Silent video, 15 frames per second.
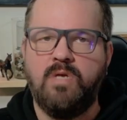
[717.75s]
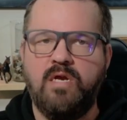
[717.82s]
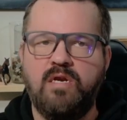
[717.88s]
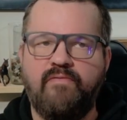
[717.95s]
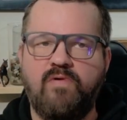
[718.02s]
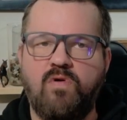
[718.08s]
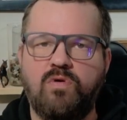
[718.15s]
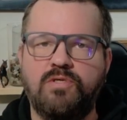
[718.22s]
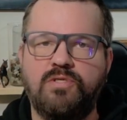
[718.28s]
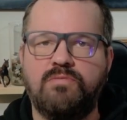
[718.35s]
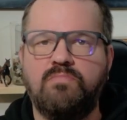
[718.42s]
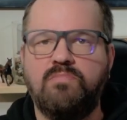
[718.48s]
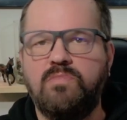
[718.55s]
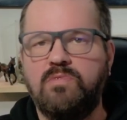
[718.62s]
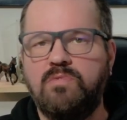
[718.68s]
And of course,
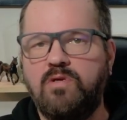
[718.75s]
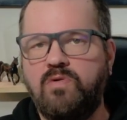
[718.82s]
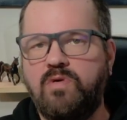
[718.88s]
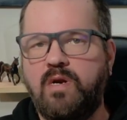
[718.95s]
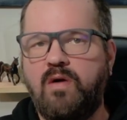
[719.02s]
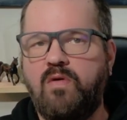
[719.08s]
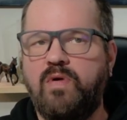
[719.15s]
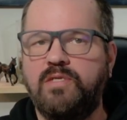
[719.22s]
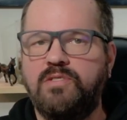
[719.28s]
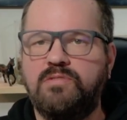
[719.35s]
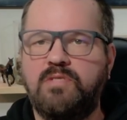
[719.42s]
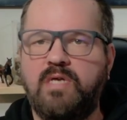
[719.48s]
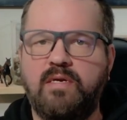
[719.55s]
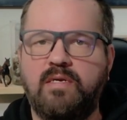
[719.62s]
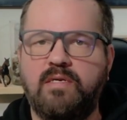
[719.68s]
you can always
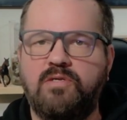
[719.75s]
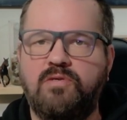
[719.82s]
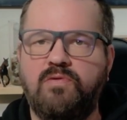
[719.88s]
take it to